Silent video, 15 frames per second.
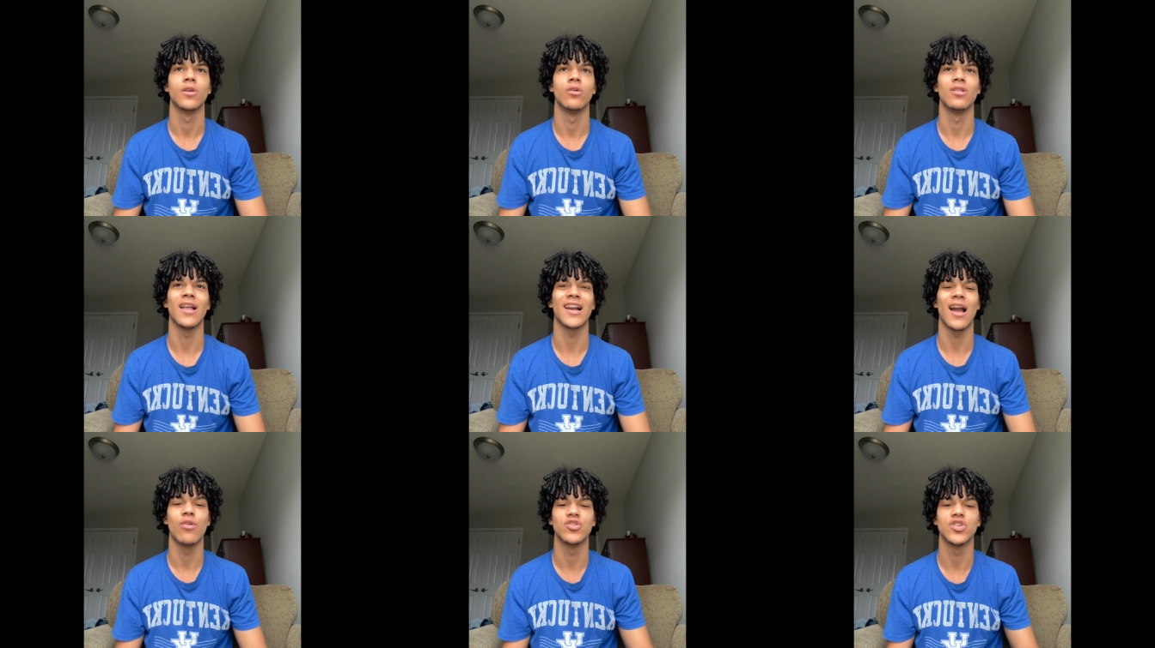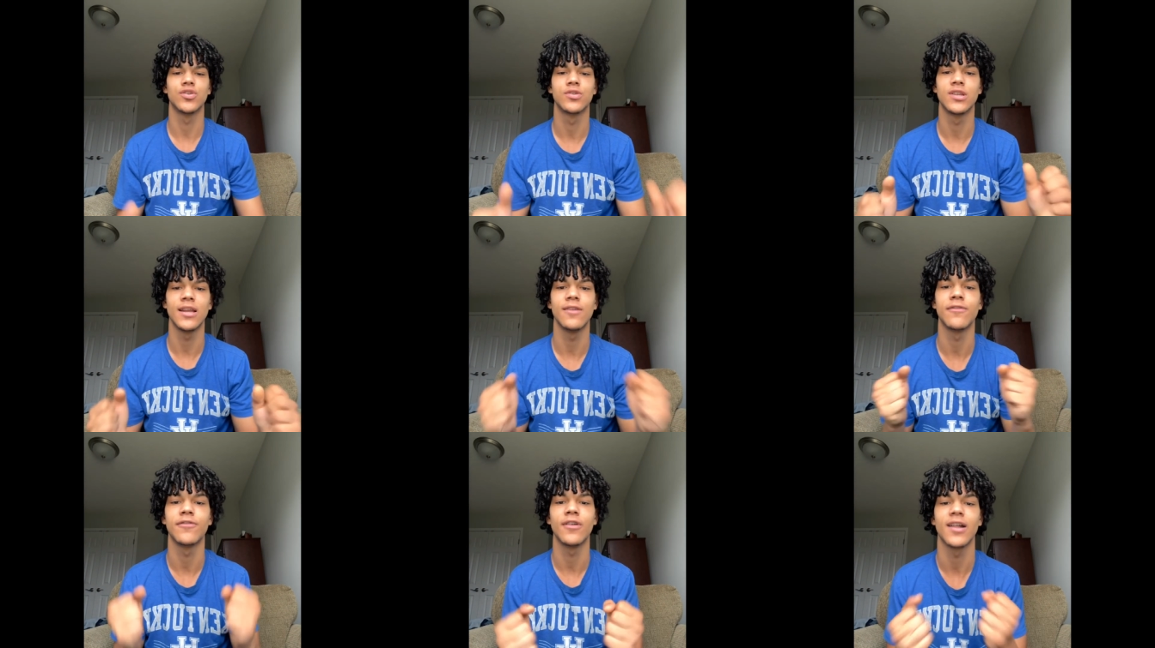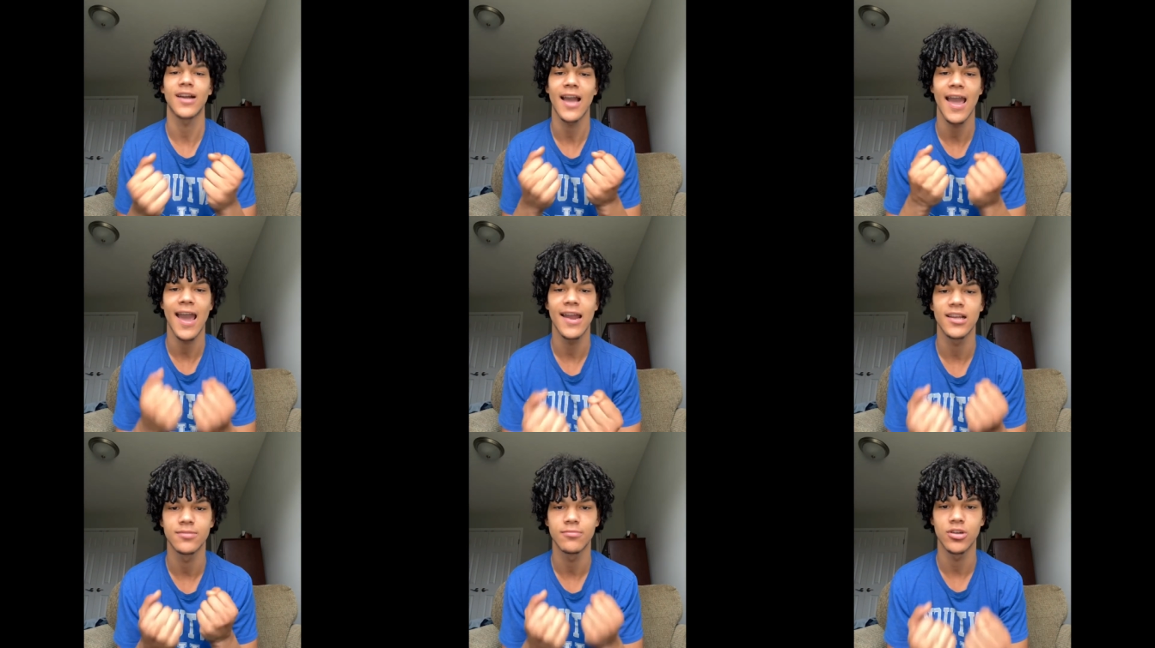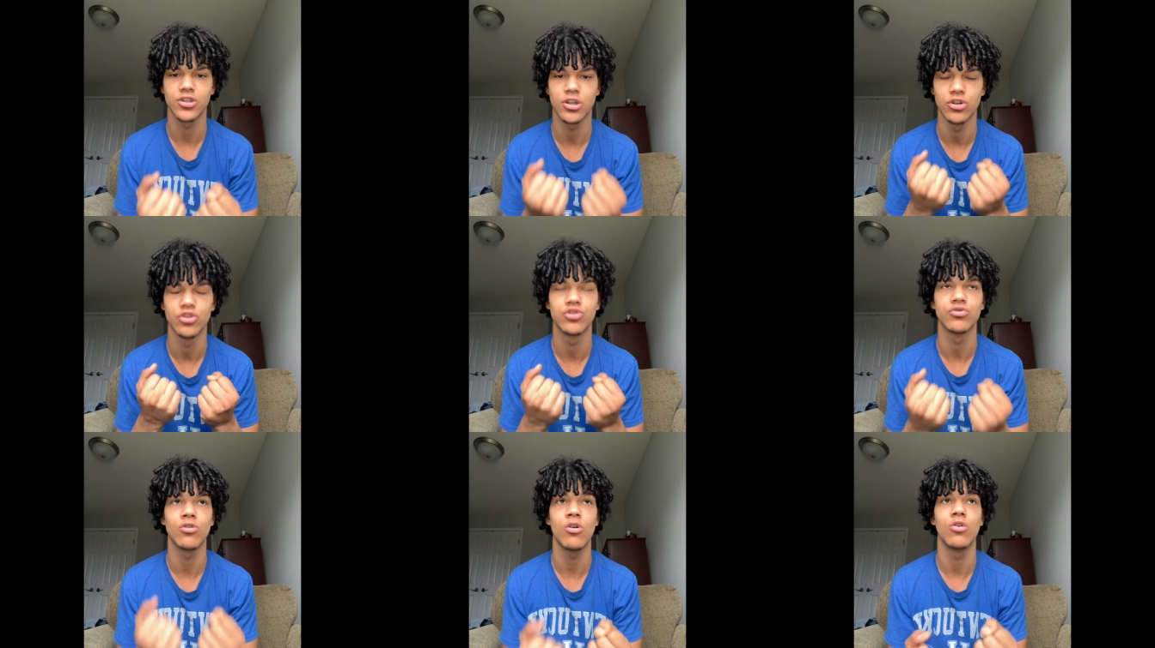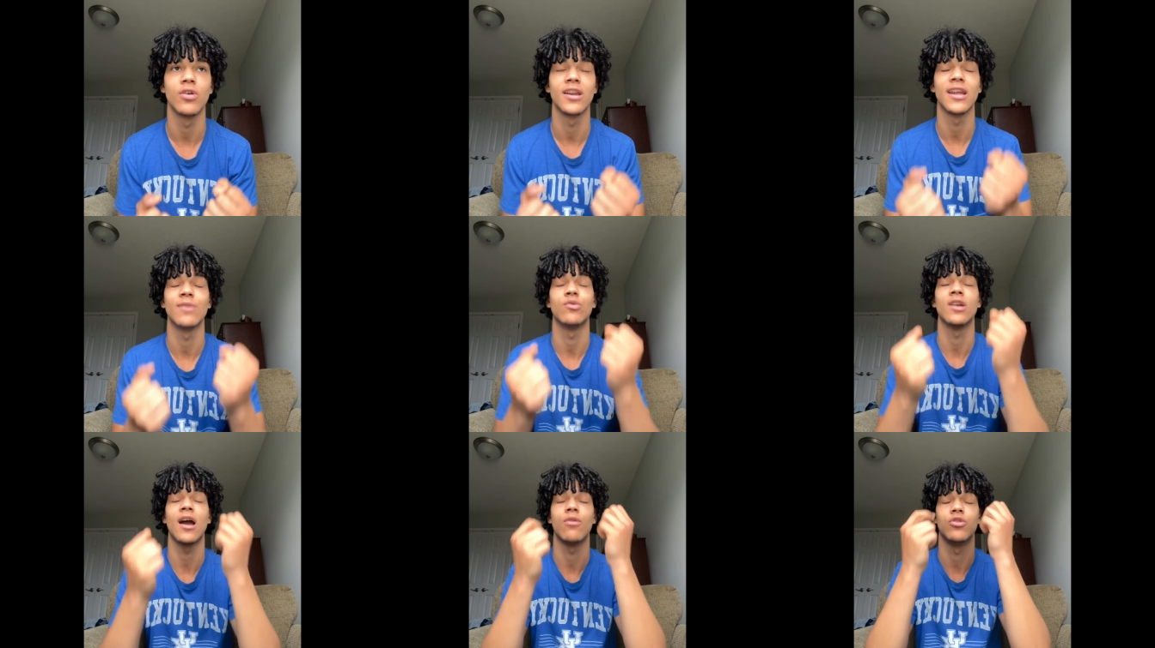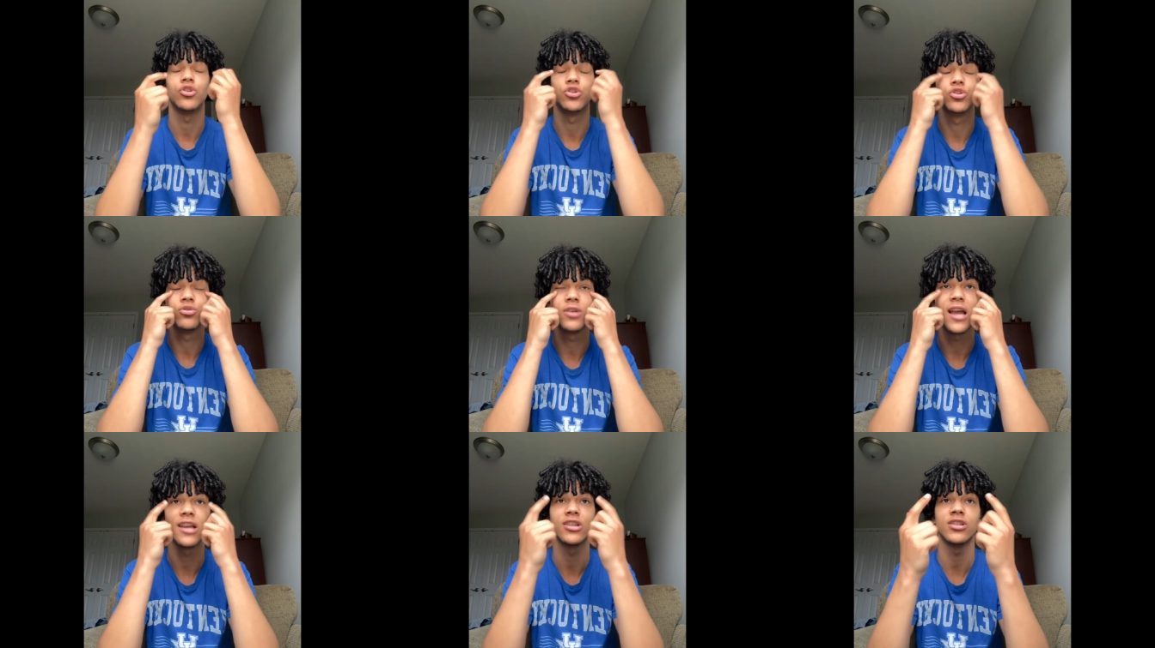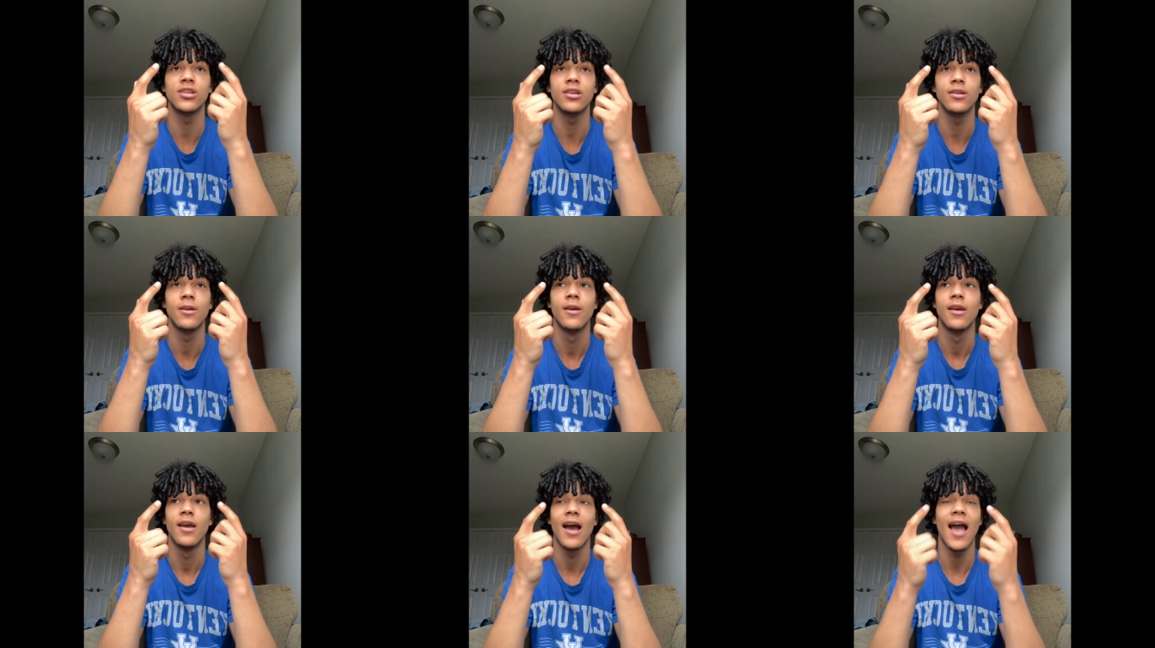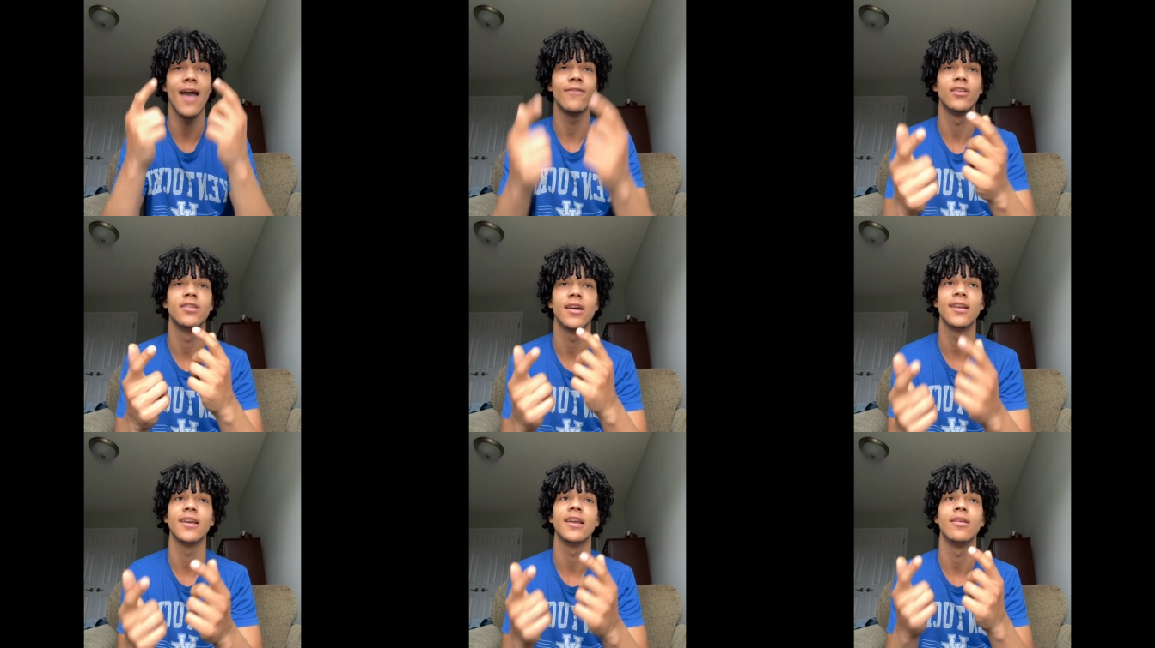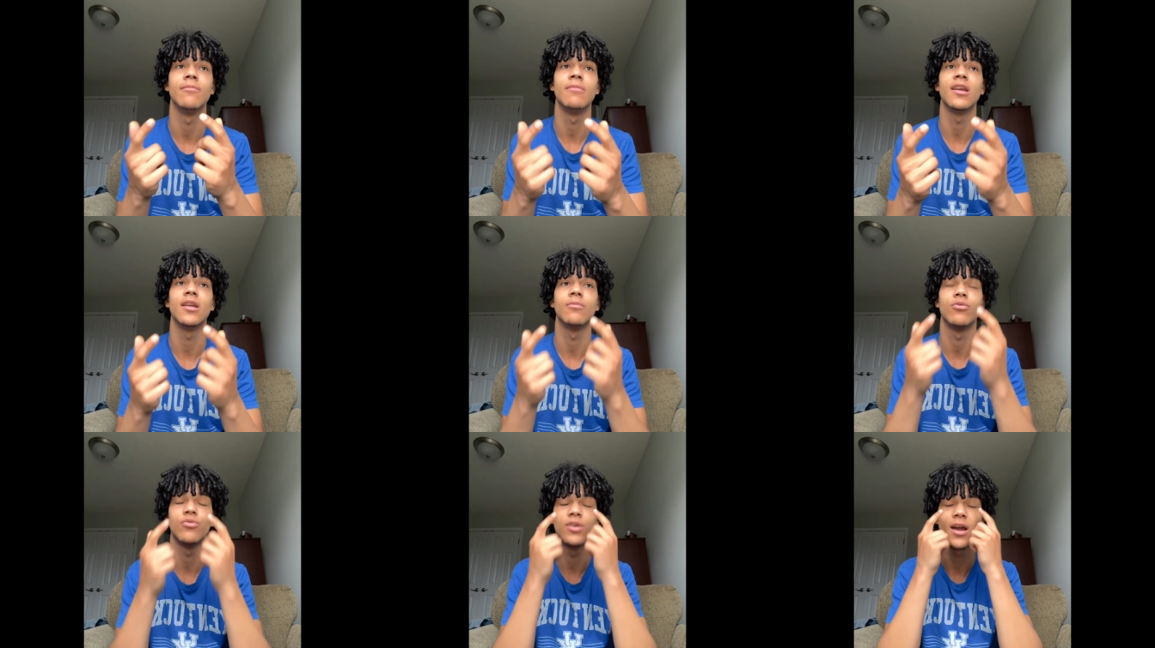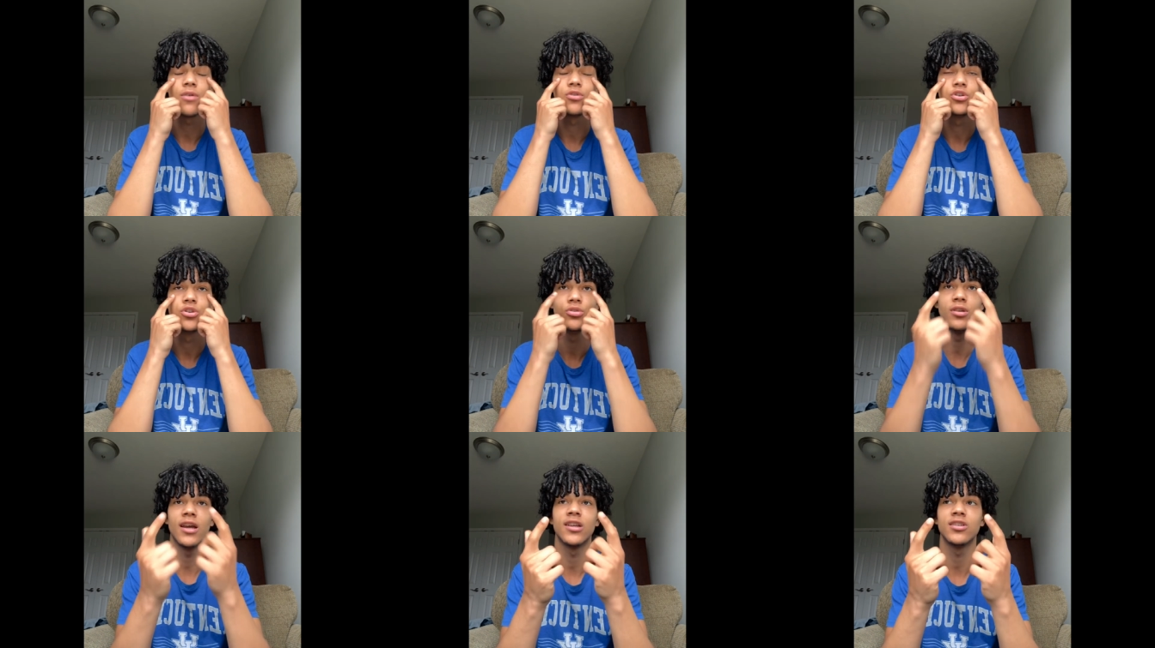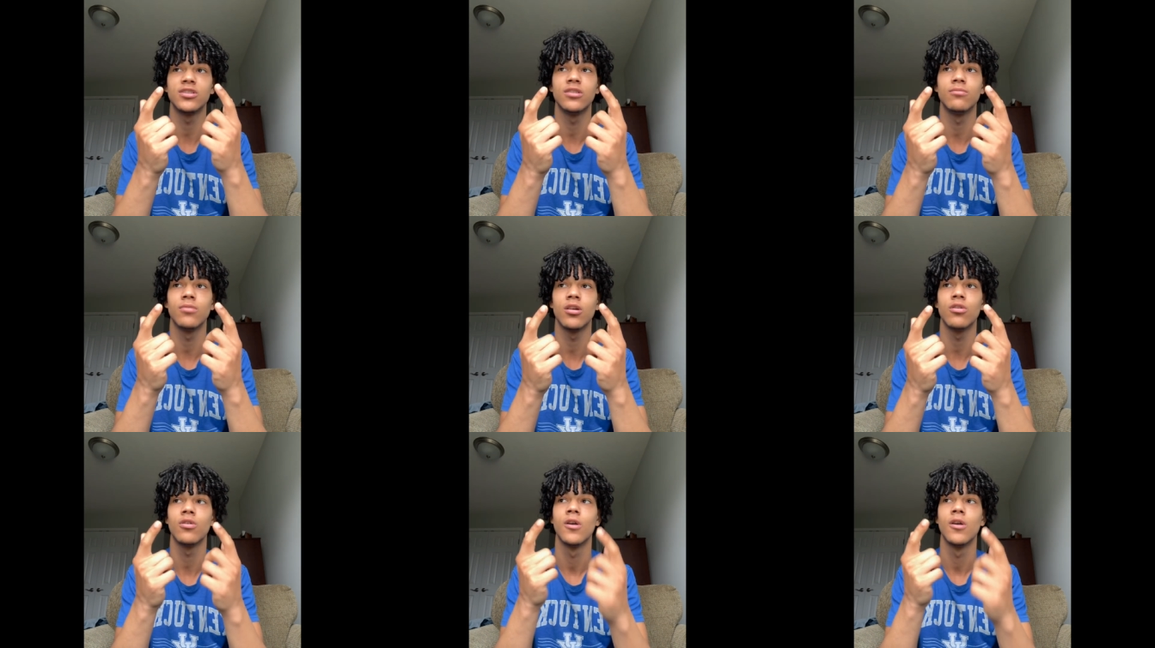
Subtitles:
Like I just didn't feel like I had as much control. And then when I would do that shit, I haven't done it in a minute, but when I would do that shit, bro,